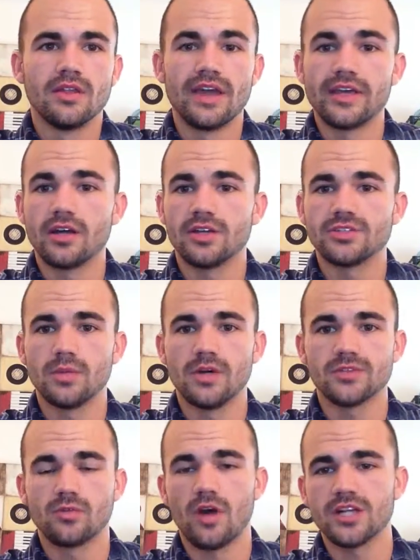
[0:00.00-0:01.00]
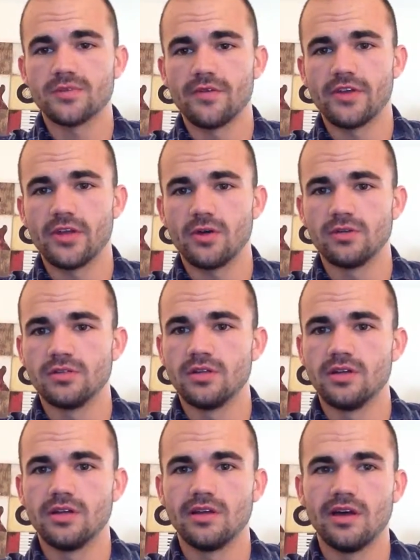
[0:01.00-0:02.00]
Thank you all so much for watching my video,
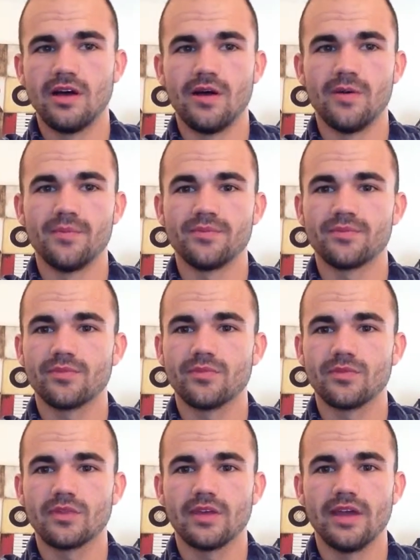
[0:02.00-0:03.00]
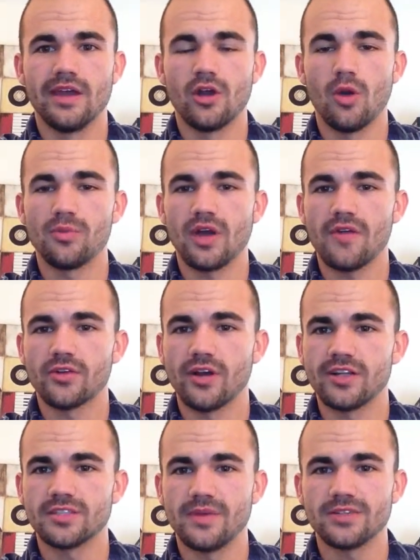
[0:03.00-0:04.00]
um, and I hope you all have a
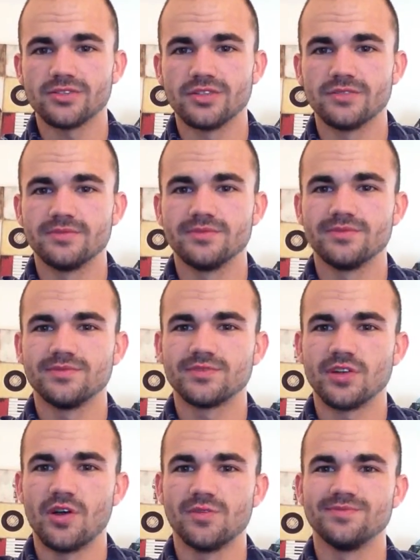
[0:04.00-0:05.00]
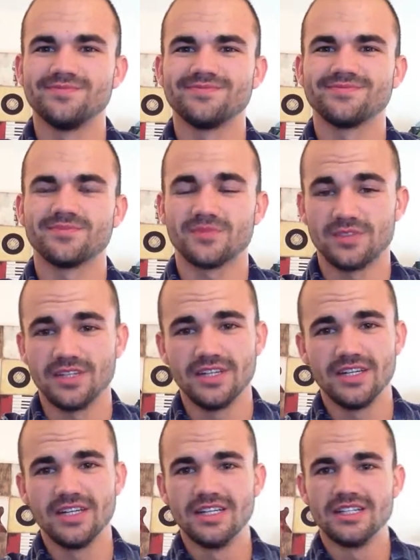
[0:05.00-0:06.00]
great semester. So
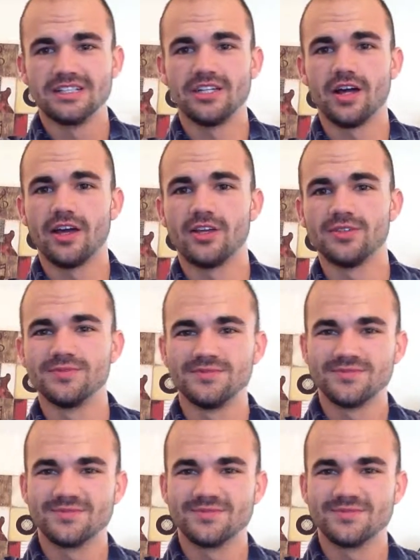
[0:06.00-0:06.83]
see y'all later.